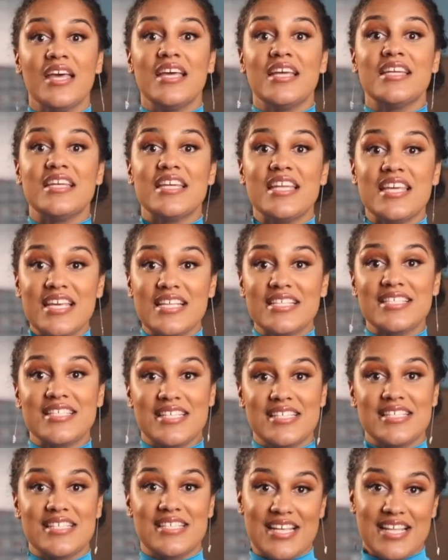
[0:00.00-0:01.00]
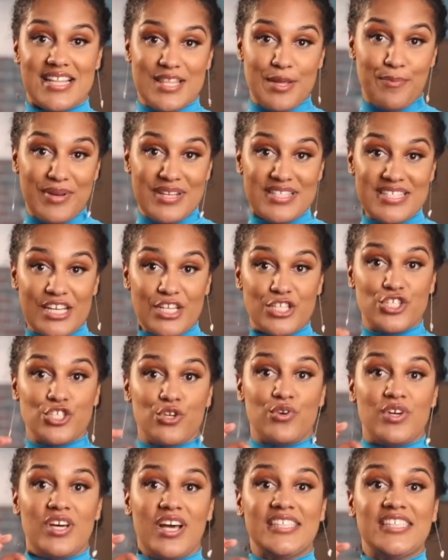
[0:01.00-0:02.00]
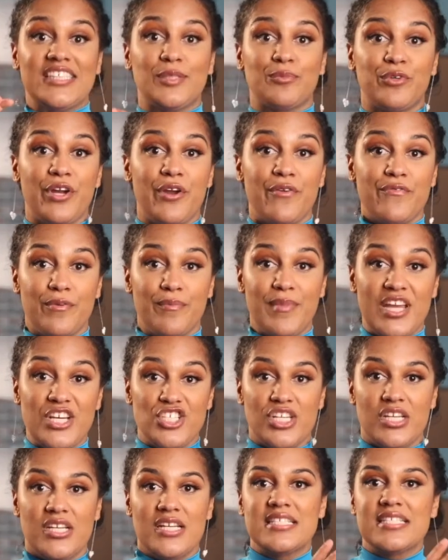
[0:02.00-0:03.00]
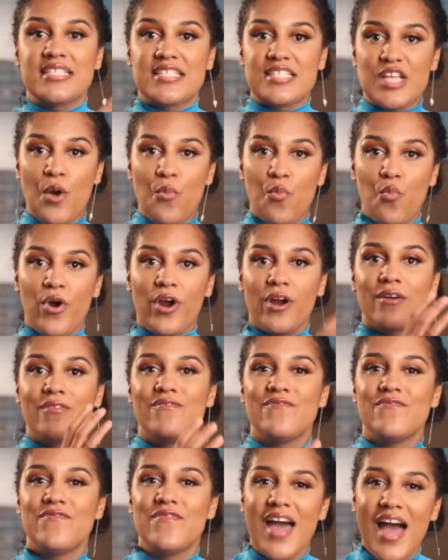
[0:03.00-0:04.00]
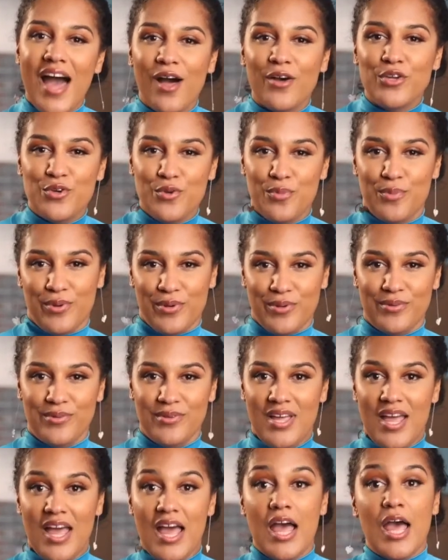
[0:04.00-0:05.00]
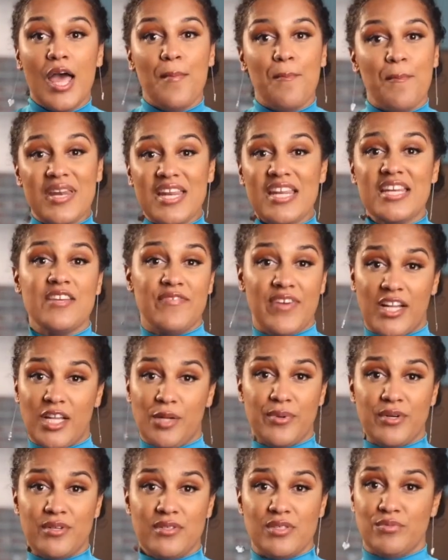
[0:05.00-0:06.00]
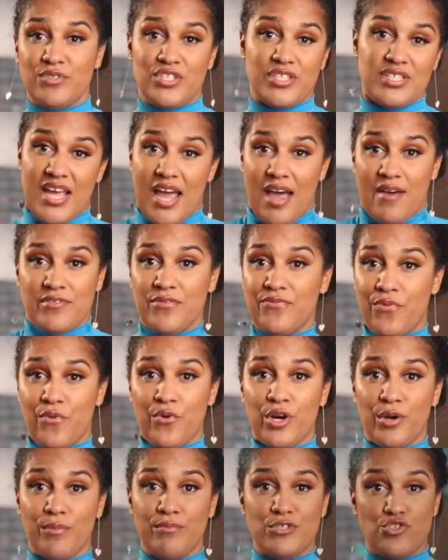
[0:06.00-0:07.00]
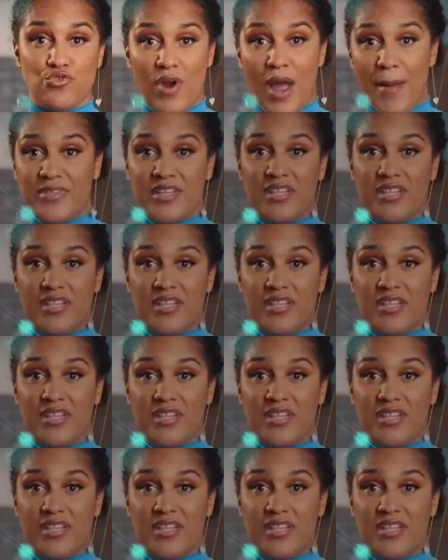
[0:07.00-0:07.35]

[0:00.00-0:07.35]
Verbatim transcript: needs to send the potential customer information somewhere valuable. Many developers will just have the form drop the